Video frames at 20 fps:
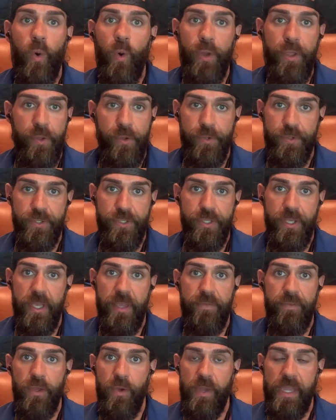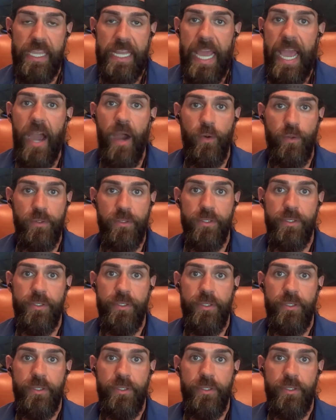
oils if you eat out,